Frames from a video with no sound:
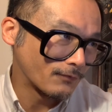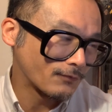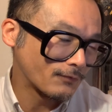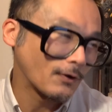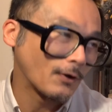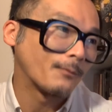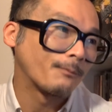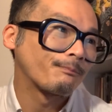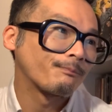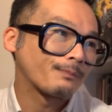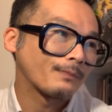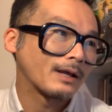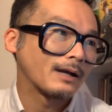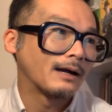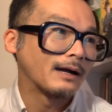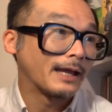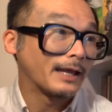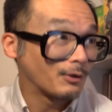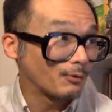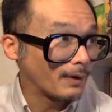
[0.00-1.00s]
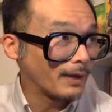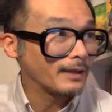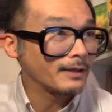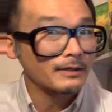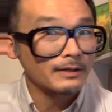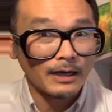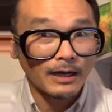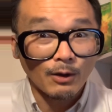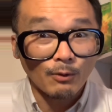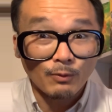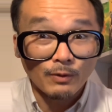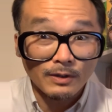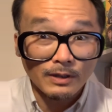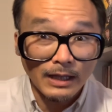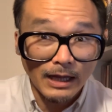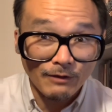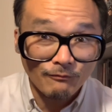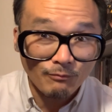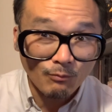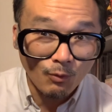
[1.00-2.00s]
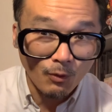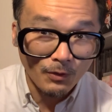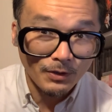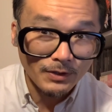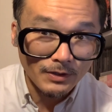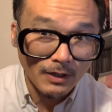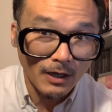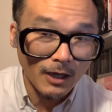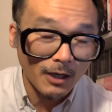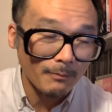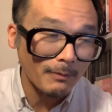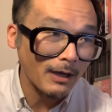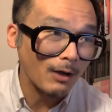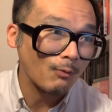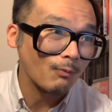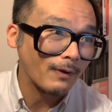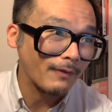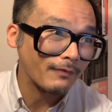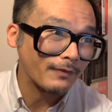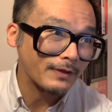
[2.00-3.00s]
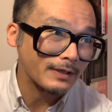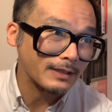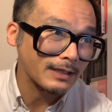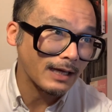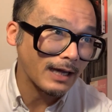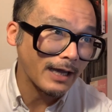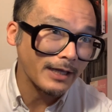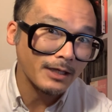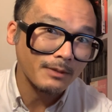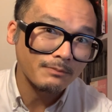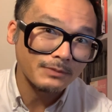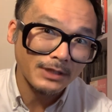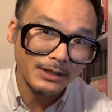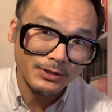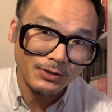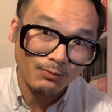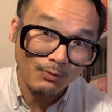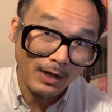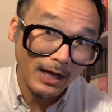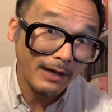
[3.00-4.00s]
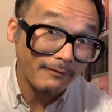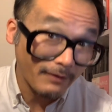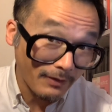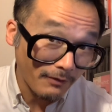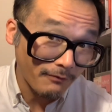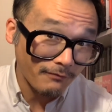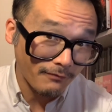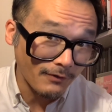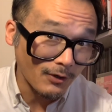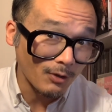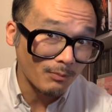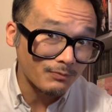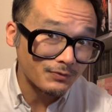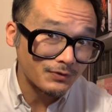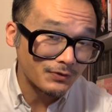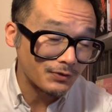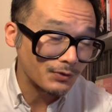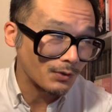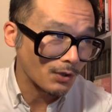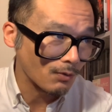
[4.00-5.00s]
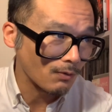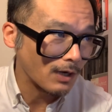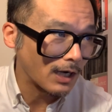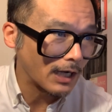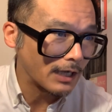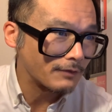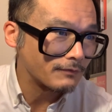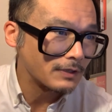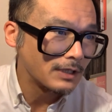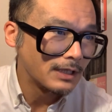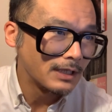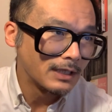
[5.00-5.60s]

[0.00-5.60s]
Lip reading: So, anyway, we'll have more to talk about when the item does arrive and the films do arrive.